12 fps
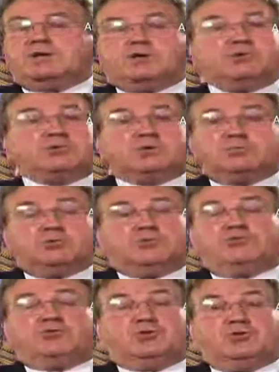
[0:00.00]
usable
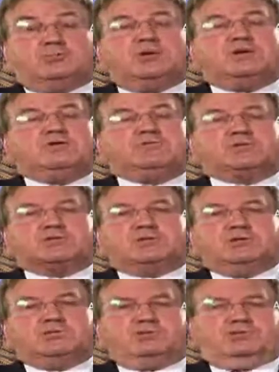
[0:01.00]
form for
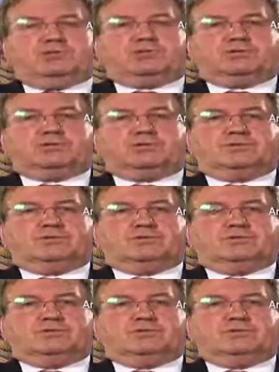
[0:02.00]
students.
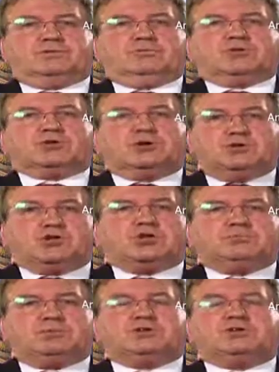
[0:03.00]
What you
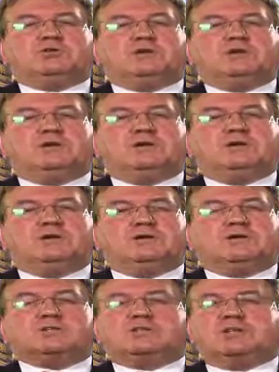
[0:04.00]
should be doing
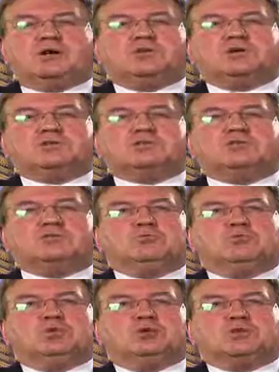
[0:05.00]
is going to the
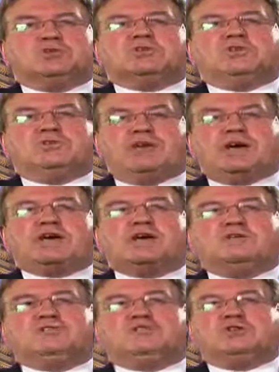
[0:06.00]
work that they
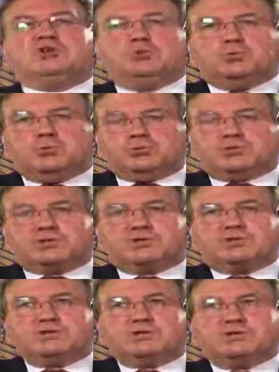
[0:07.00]
have
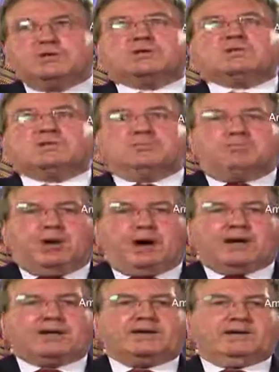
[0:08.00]
used in
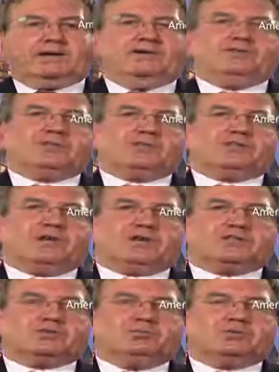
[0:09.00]
compiling their
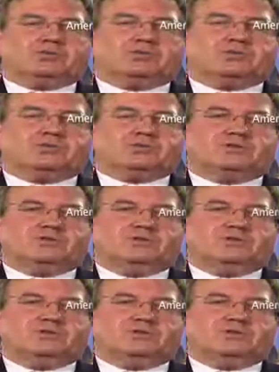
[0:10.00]
textbooks.